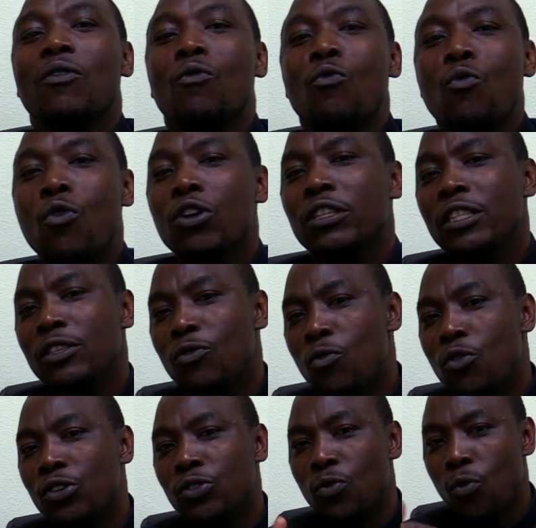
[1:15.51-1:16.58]
what
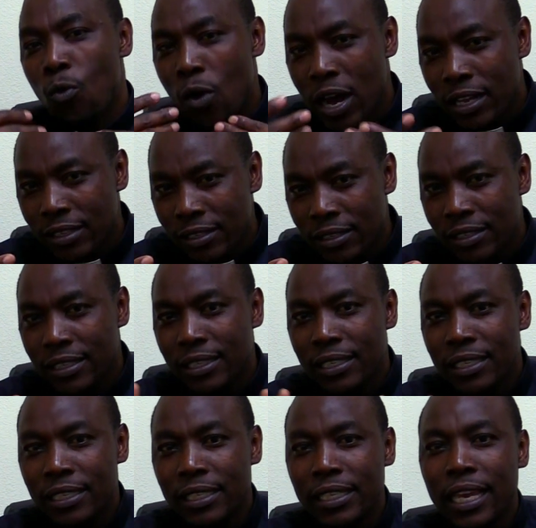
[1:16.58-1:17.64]
was
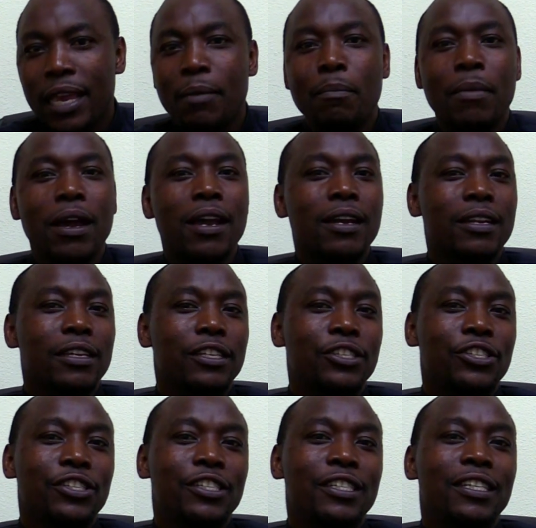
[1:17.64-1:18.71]
once a
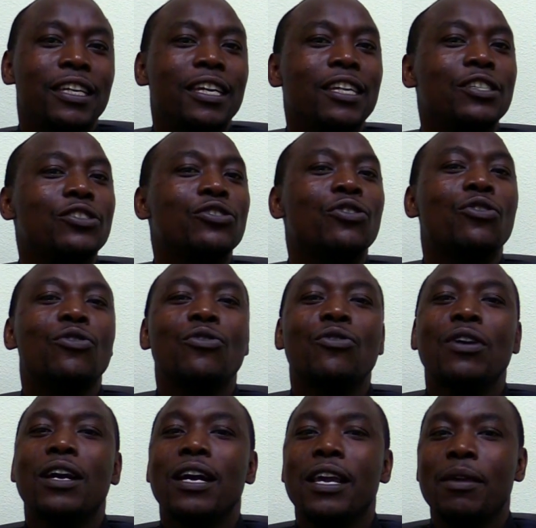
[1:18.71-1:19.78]
marriage is no
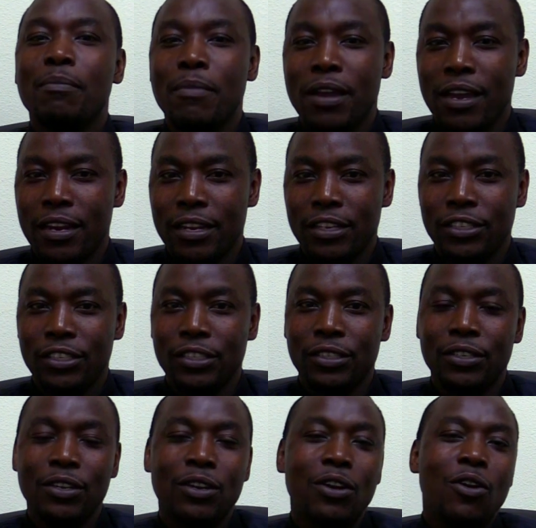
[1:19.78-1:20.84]
longer a marriage,
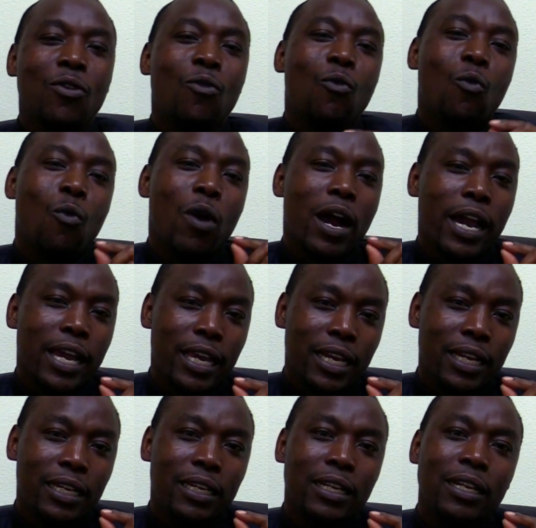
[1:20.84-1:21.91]

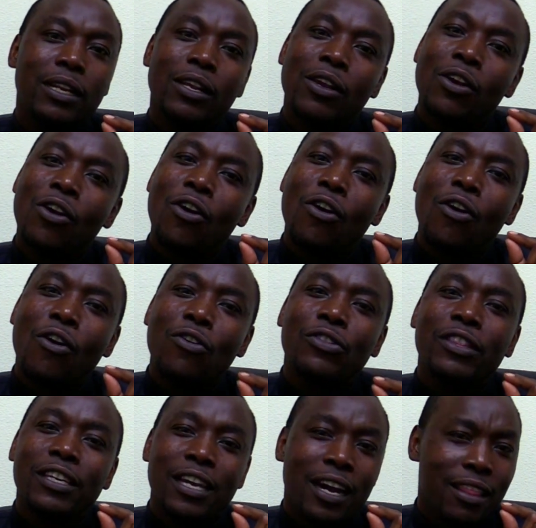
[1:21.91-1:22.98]
while on
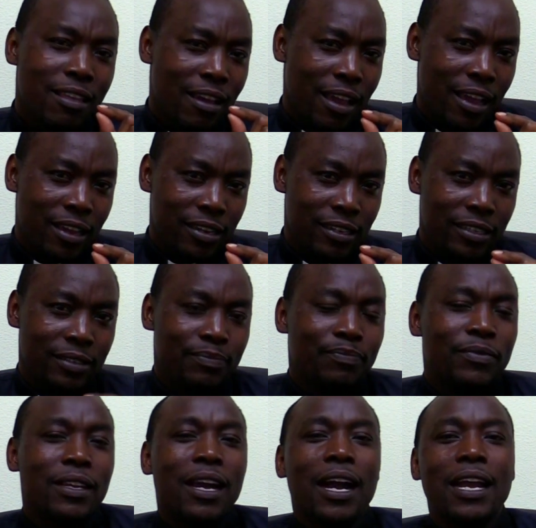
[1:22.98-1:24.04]
the other hand,
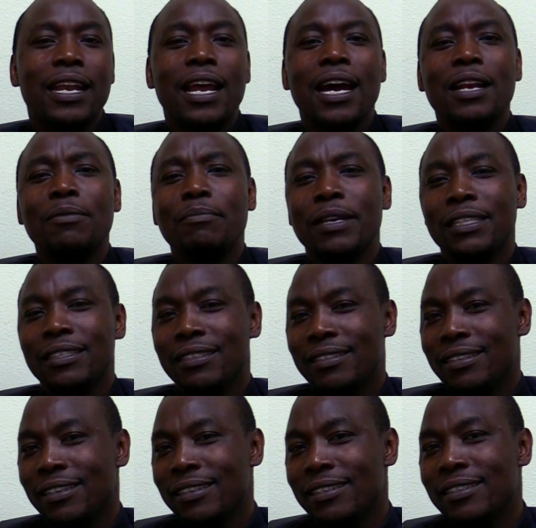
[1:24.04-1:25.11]
annulment
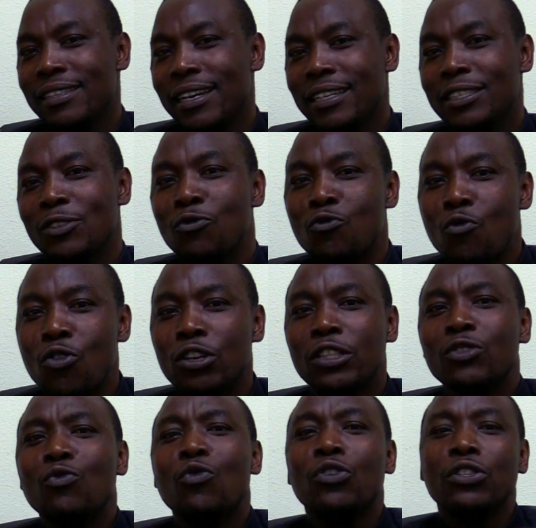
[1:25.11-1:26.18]
says that what
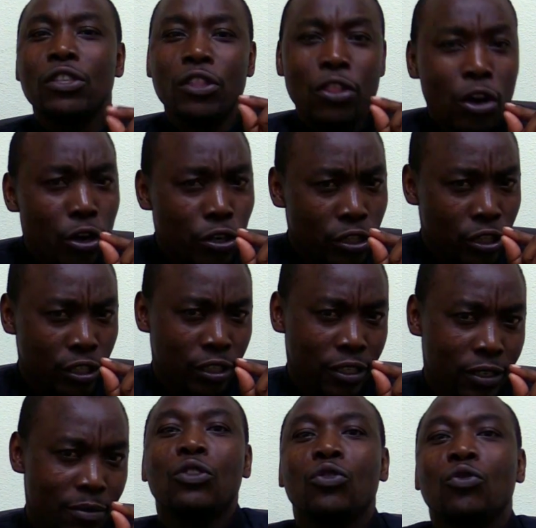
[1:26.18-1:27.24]
was thought
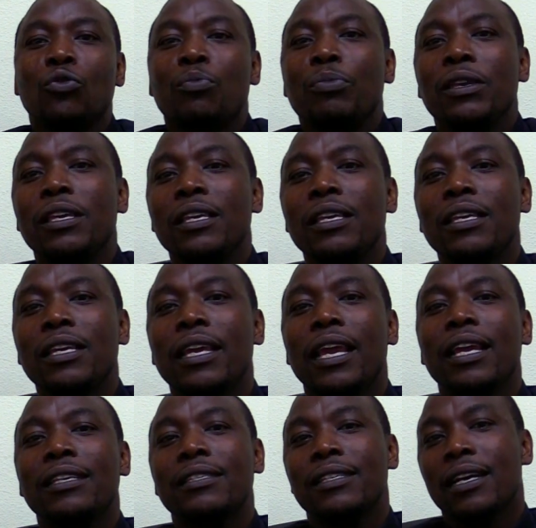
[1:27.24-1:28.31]
to be a
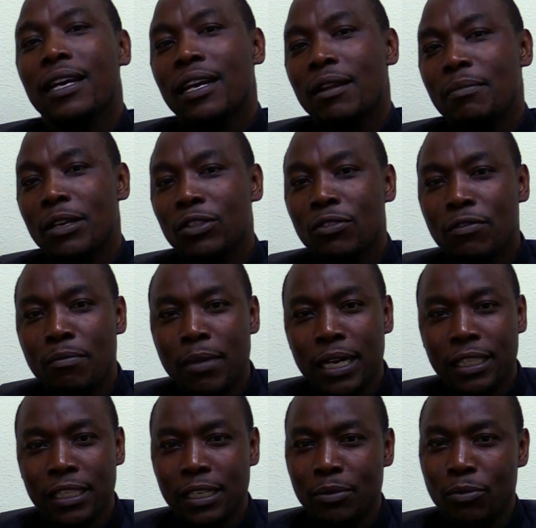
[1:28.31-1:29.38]
sacrament of
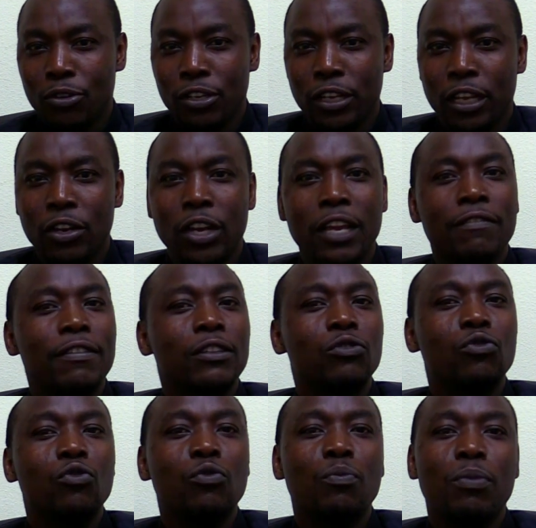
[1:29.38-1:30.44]
matrimony never
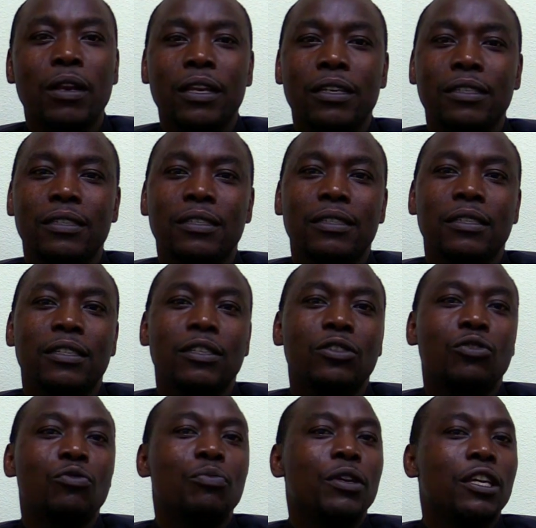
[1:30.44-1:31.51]
took place
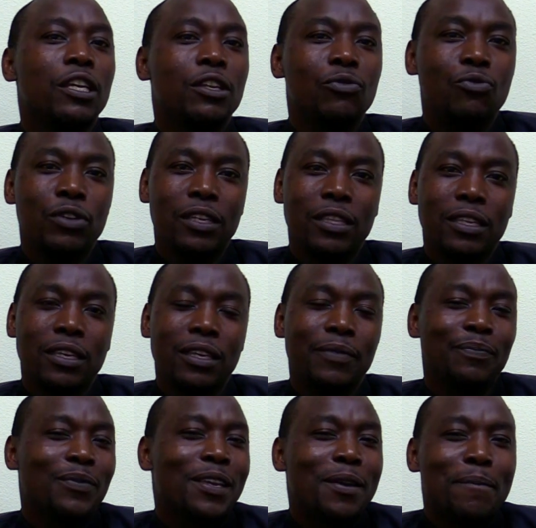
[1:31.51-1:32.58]
to begin with,
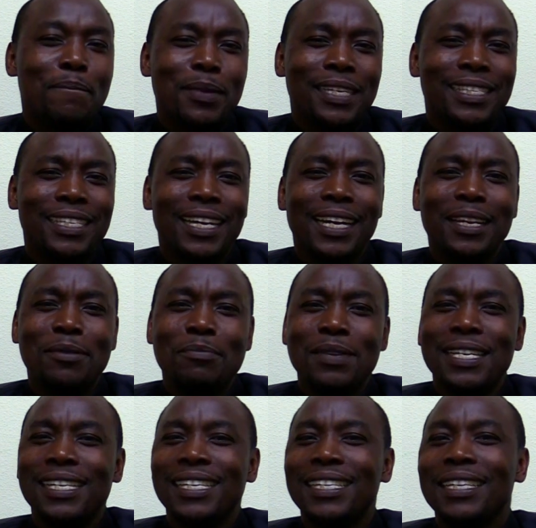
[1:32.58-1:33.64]
basically
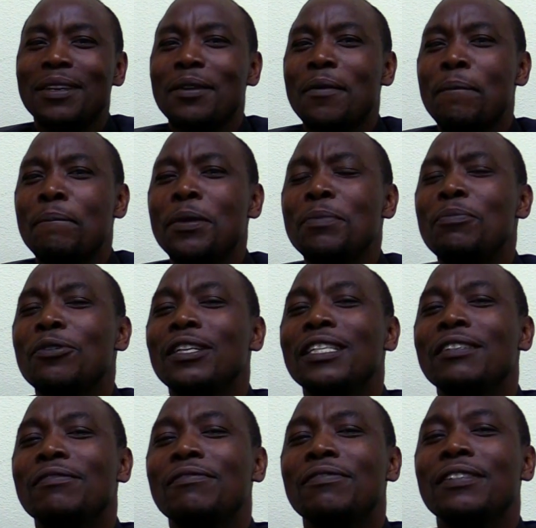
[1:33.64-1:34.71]
meaning people
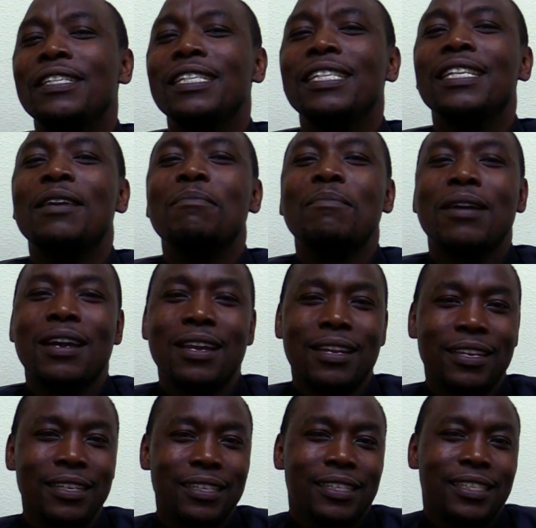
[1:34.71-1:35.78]
lived in a
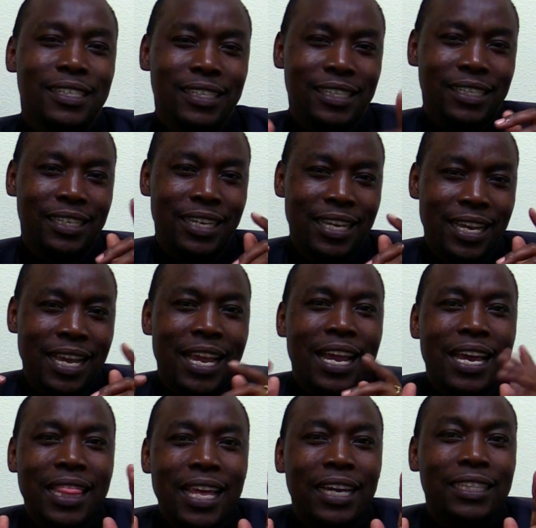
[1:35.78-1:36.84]
marriage
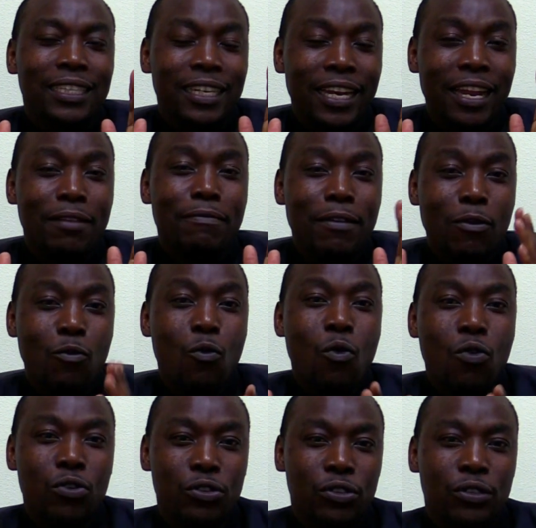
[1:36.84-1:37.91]
that never
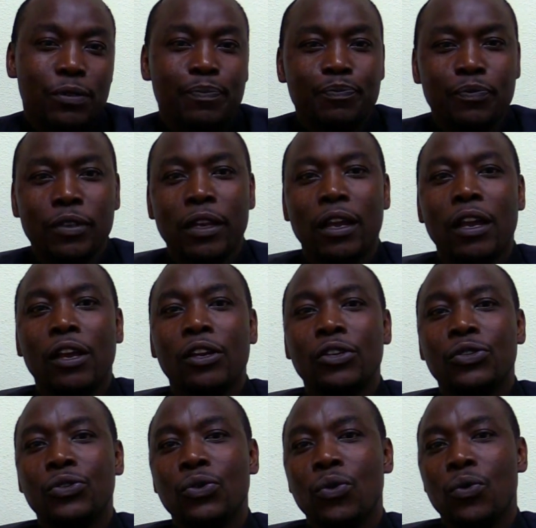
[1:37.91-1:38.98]
was.
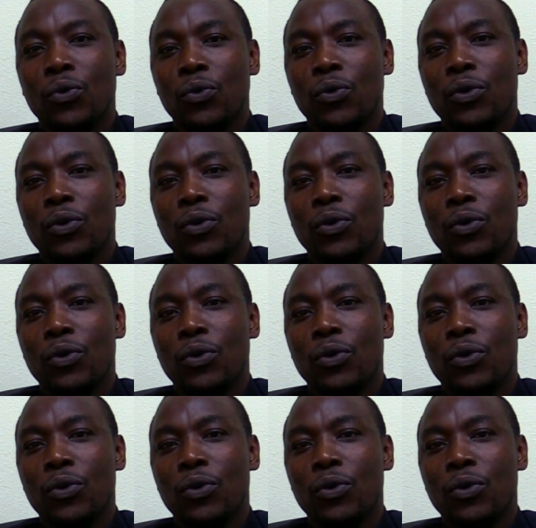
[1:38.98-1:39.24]
So,